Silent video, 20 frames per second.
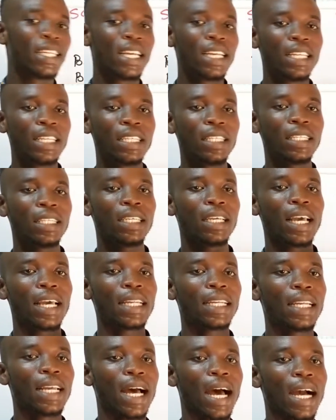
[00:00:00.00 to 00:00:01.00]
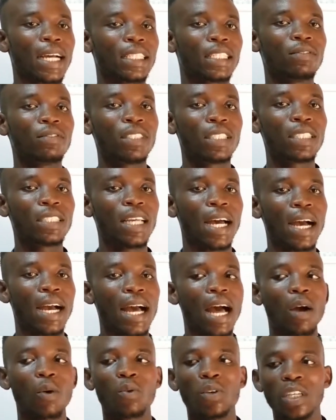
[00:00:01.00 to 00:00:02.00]
daily activities and
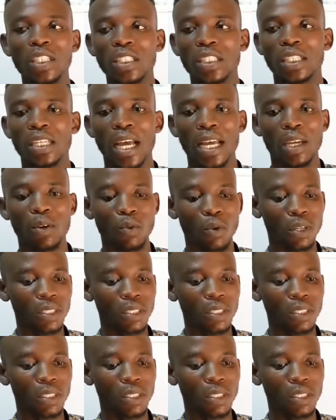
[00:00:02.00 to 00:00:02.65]
calculation are in